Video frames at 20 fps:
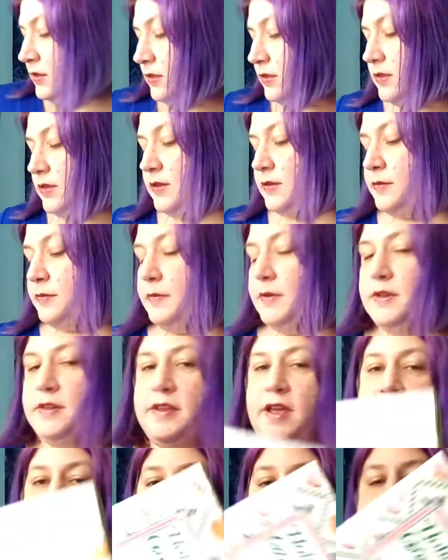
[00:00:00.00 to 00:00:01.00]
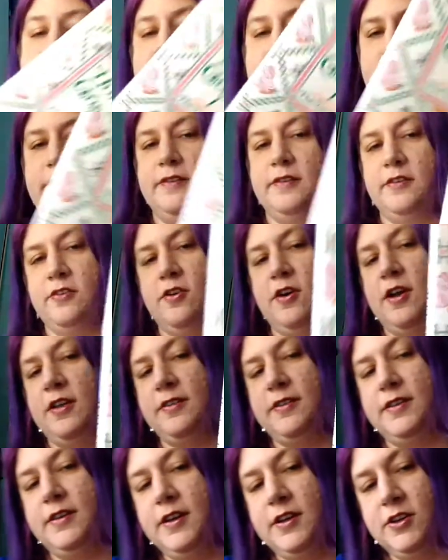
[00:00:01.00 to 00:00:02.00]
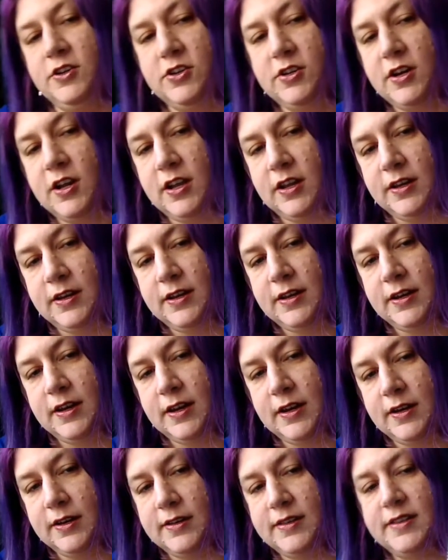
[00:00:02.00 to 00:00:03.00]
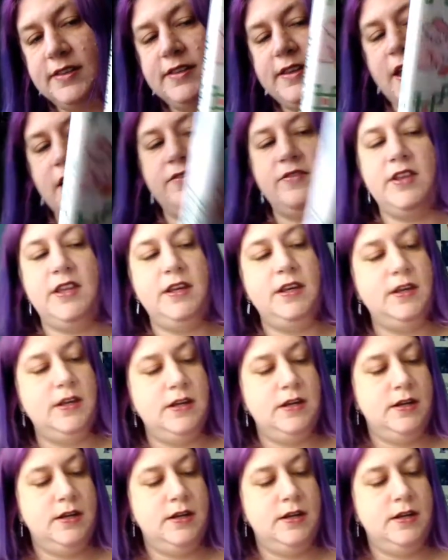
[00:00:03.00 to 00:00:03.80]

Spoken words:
This one's Holidays and Cross Stitch, 1987.